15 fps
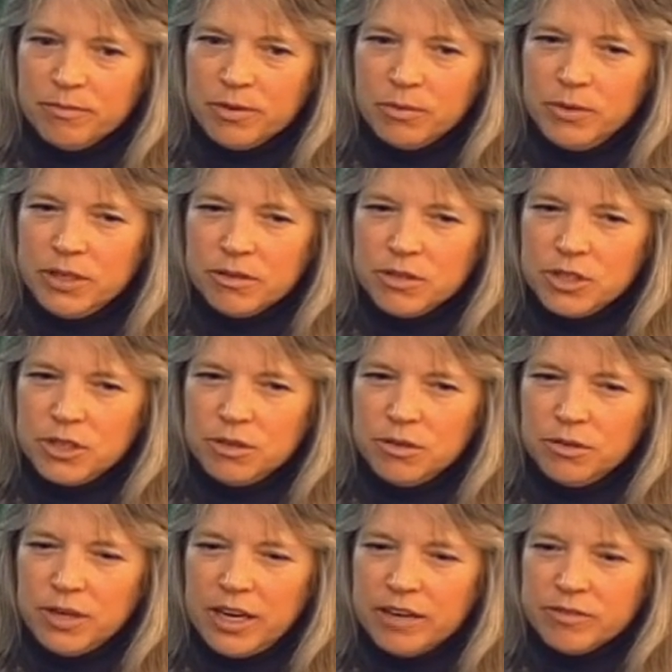a week or
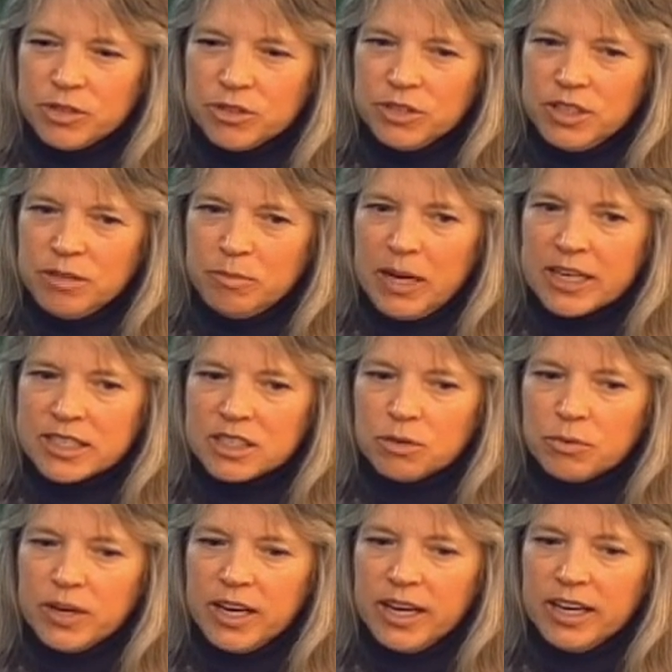2 after he passed
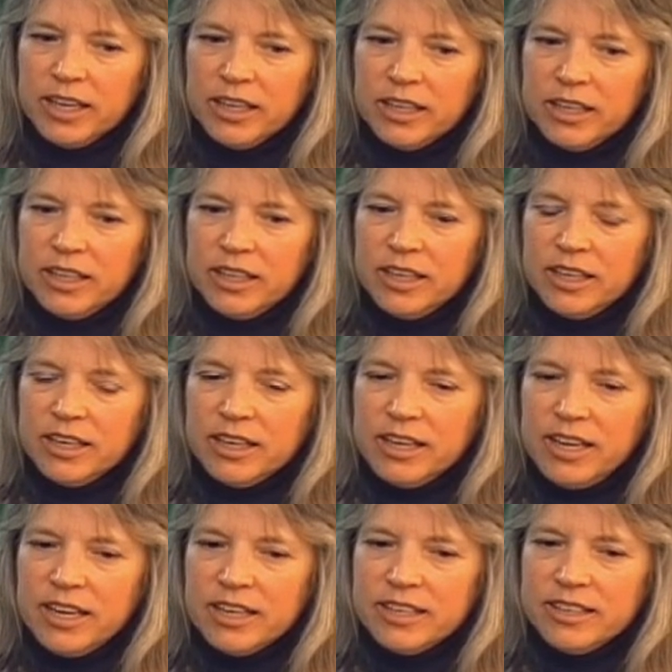away,
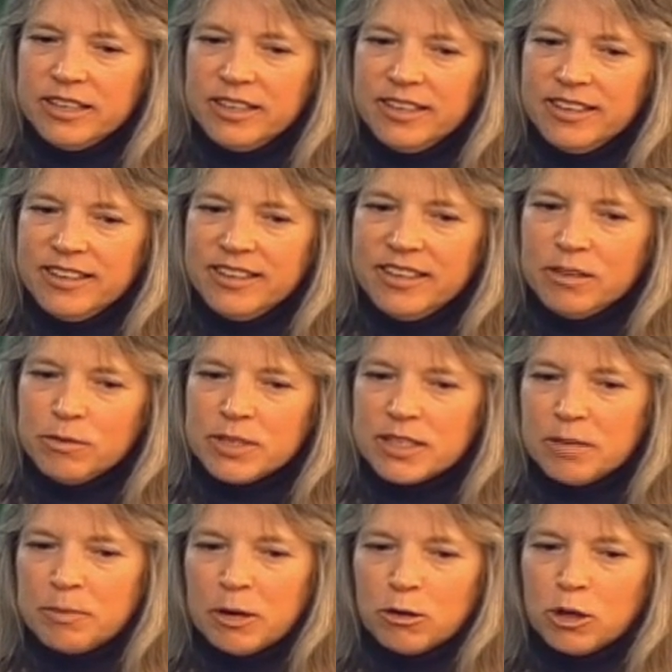and it was
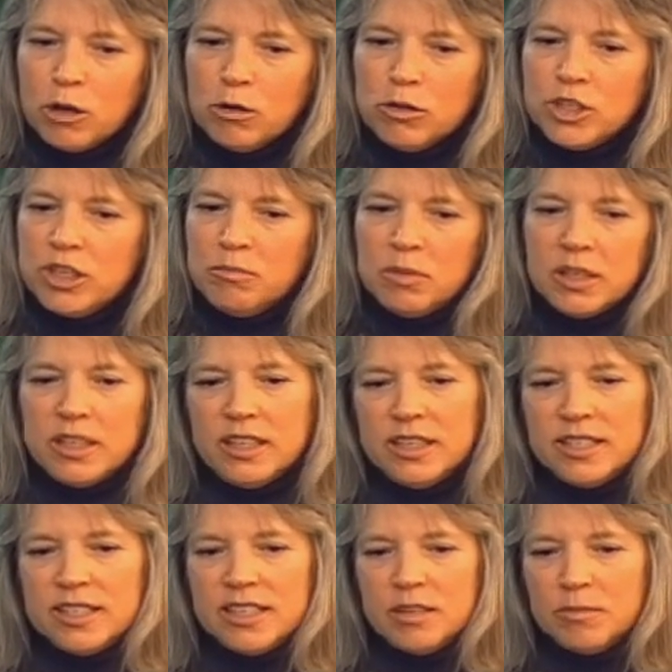about coaching
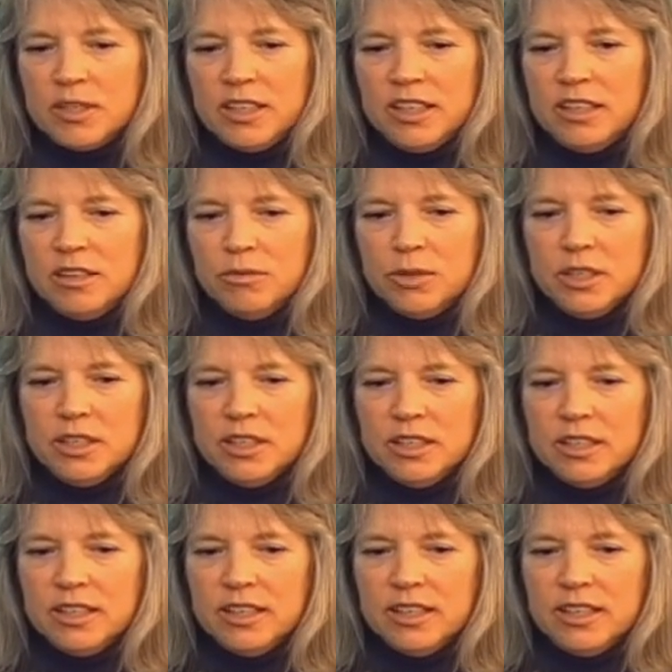millions. And I'm like, you know what?
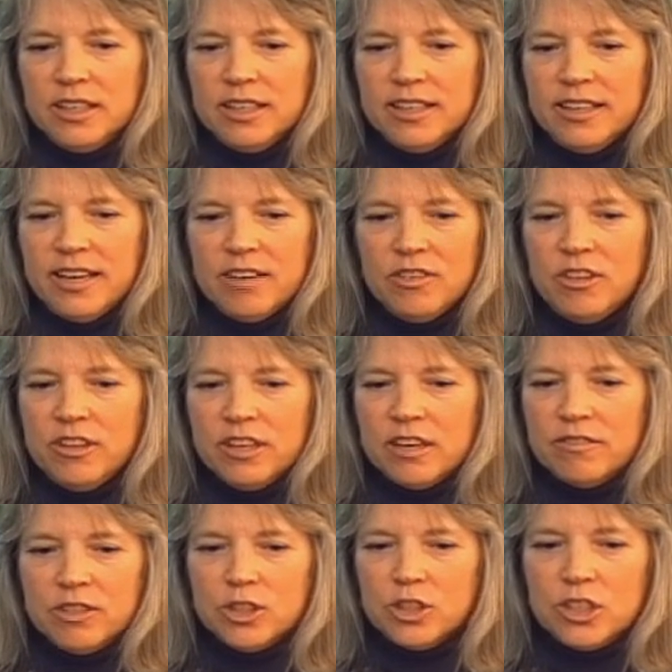Everything
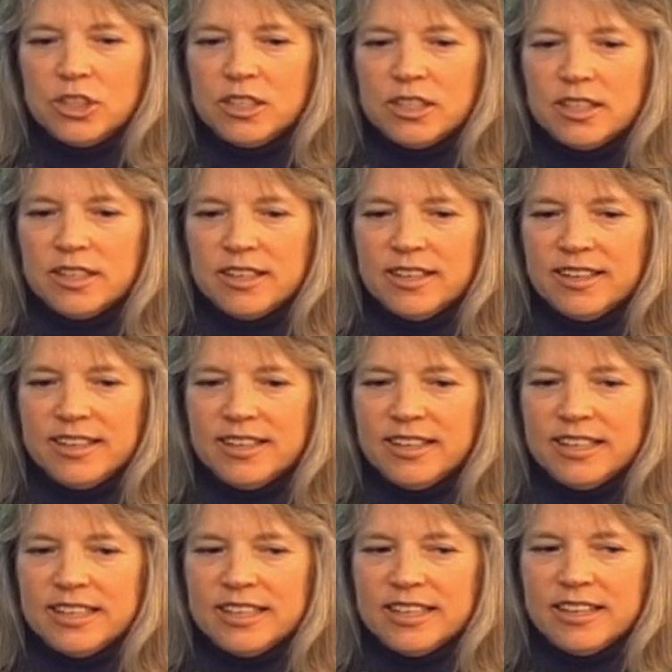I've learned,
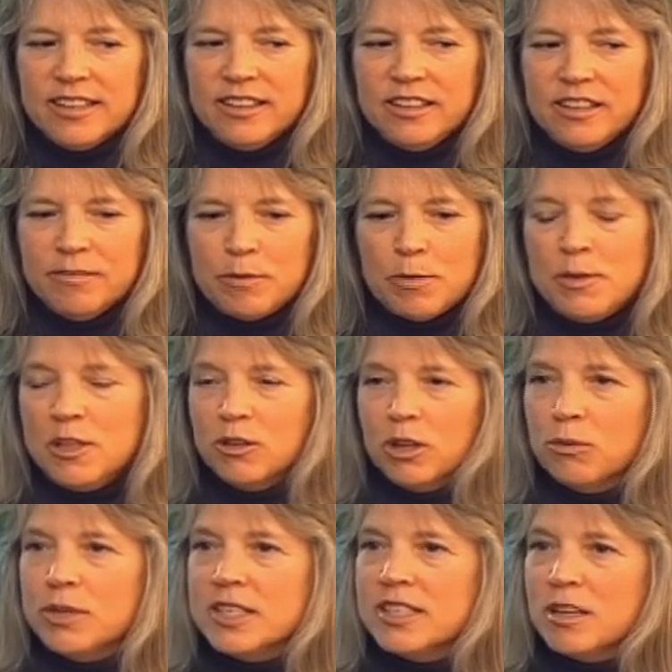maybe the
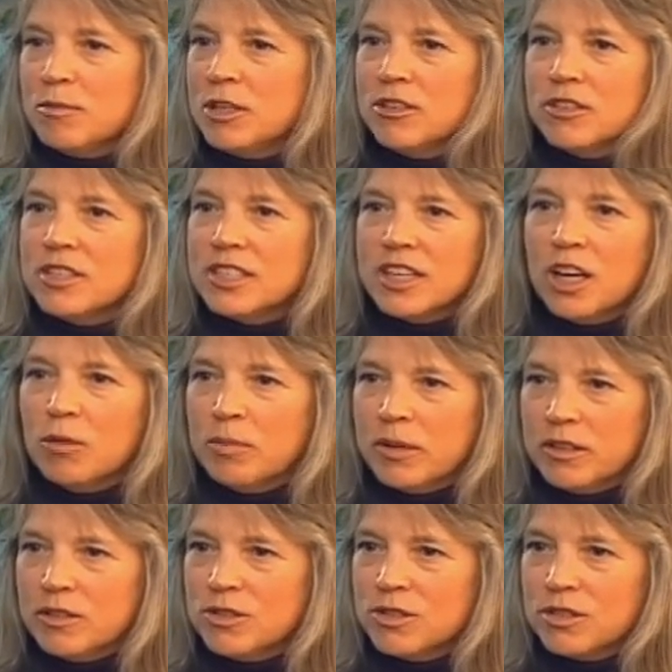only reason I'm here is to help
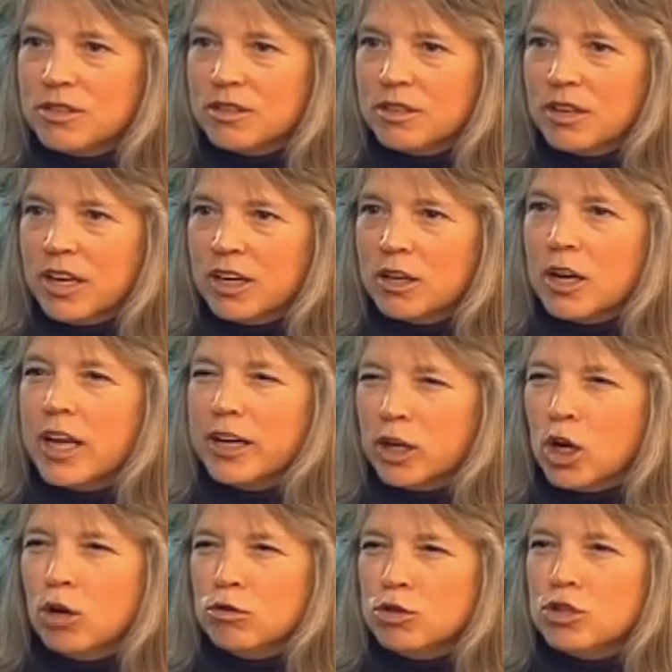others and
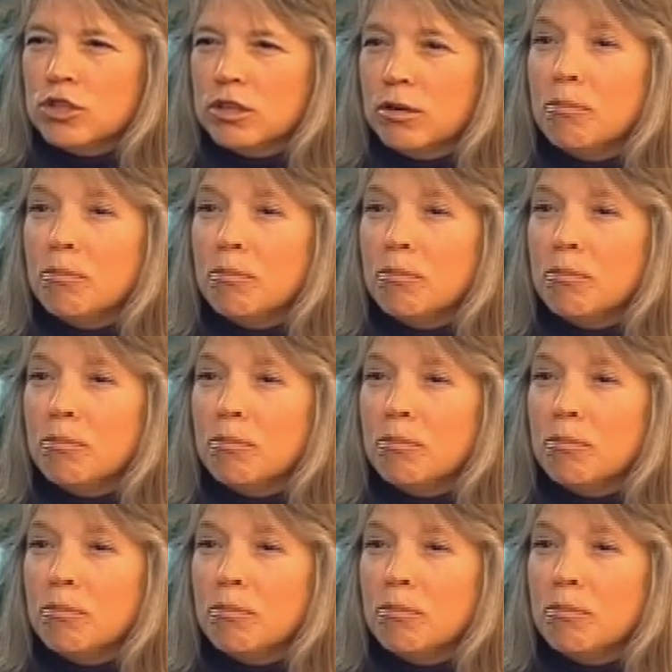coach